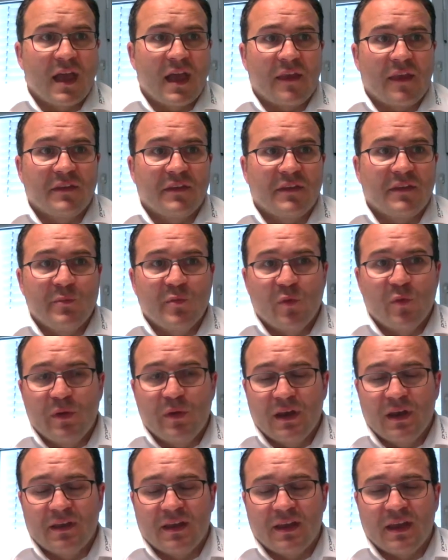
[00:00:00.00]
and
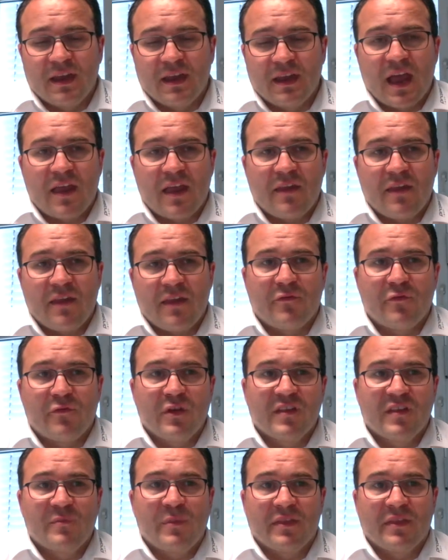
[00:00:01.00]
e-mobility and
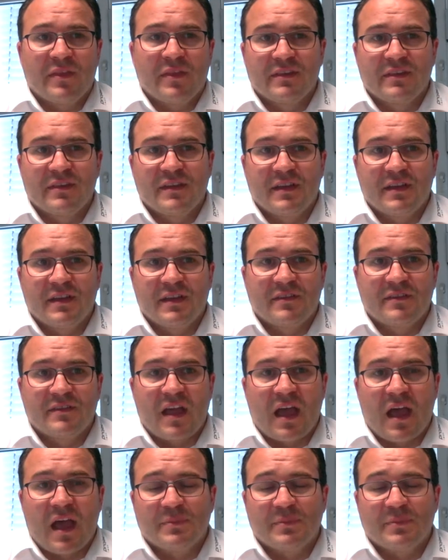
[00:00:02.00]
free span distance